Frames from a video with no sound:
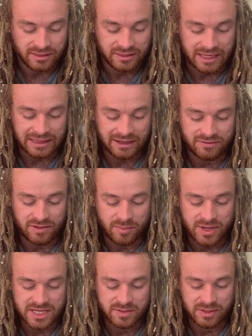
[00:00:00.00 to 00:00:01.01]
They love the
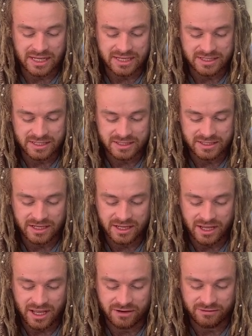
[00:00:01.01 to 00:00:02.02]
best places
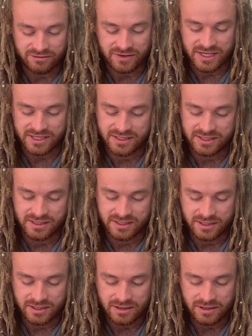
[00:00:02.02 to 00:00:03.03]
and feasts,
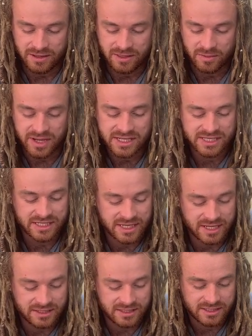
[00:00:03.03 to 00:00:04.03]
the best
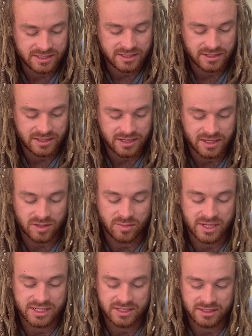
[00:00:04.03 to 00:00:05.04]
seats in
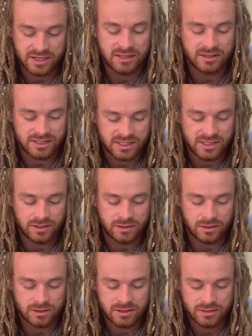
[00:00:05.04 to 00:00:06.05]
the
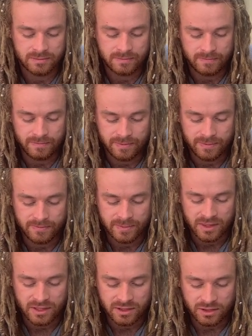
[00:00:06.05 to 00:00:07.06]
synagogues,
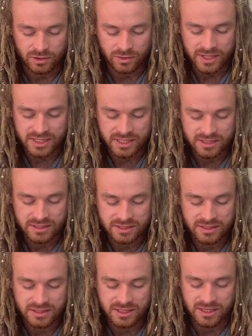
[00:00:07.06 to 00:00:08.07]

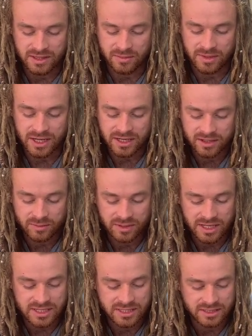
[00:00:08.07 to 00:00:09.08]
greetings in the
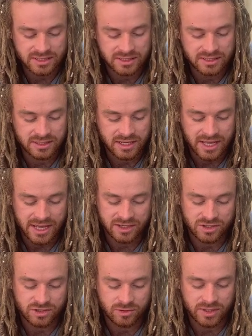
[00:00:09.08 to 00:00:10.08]
marketplaces,
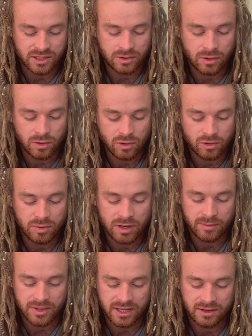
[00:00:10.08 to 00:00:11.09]
and to be called by
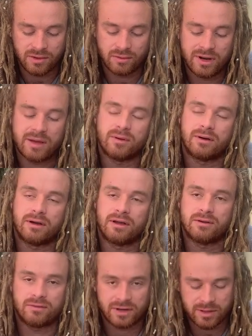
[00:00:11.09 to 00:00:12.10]
men,
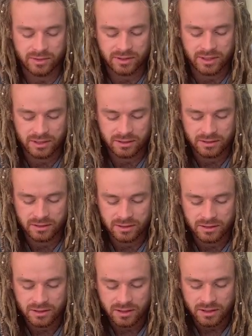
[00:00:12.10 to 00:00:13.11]
'Rabbi, Rabbi.'
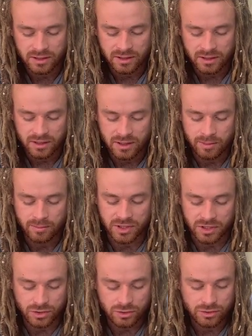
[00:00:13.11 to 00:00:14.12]

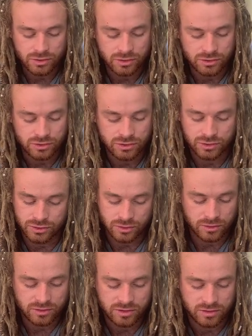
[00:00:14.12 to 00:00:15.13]
But you do
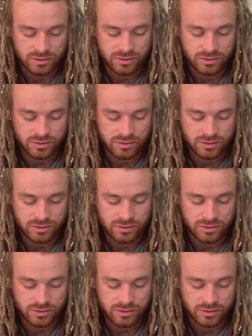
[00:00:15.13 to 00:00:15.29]
not